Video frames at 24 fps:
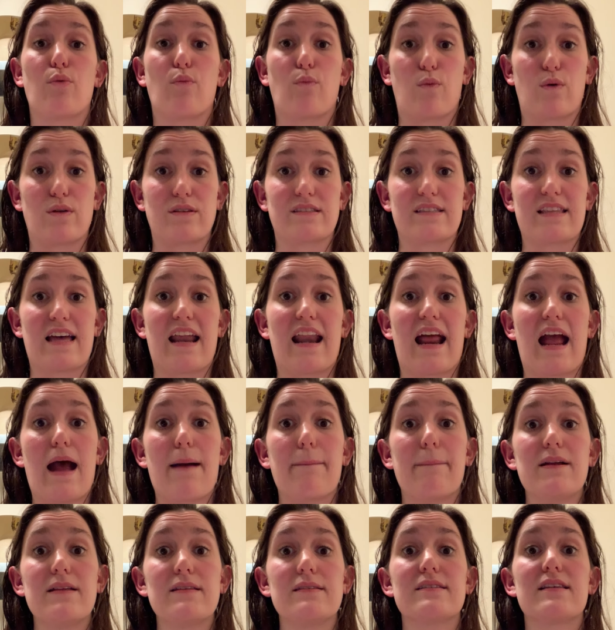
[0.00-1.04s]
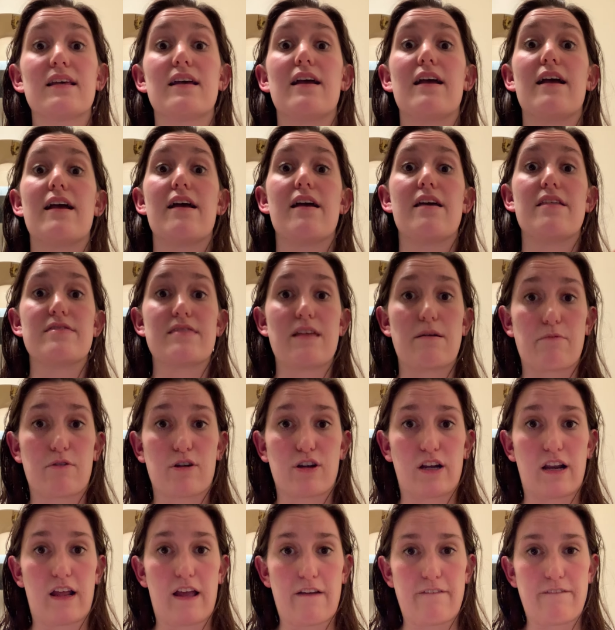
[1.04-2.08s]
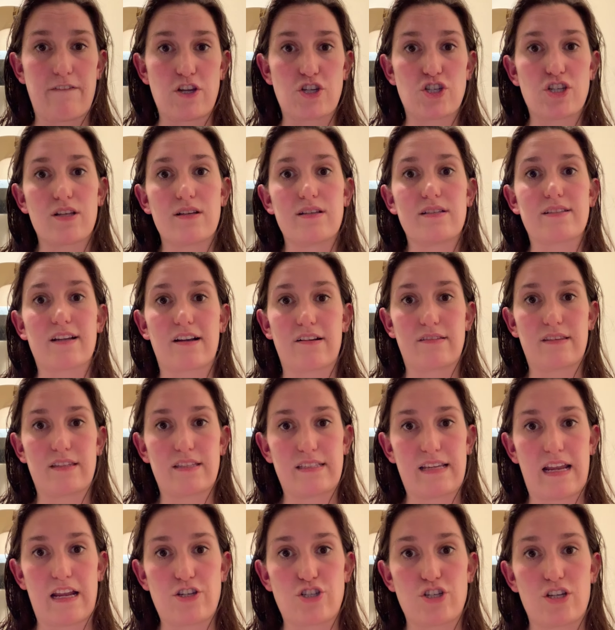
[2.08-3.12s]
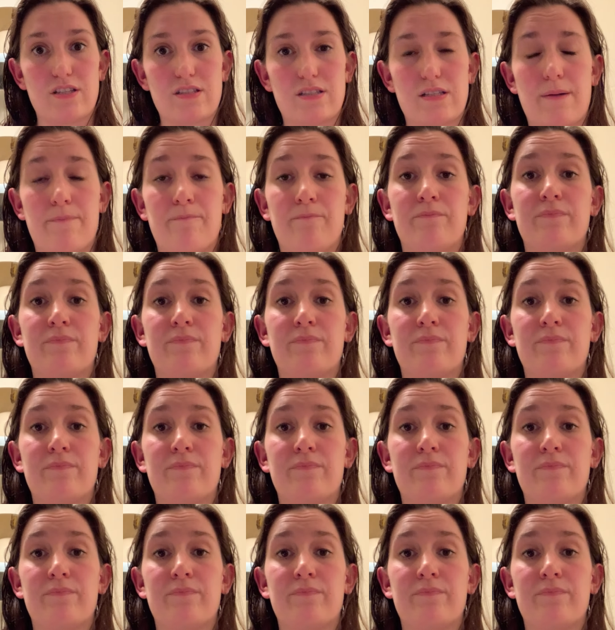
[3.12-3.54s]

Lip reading: Once that happens, then we're going to officially start the stages.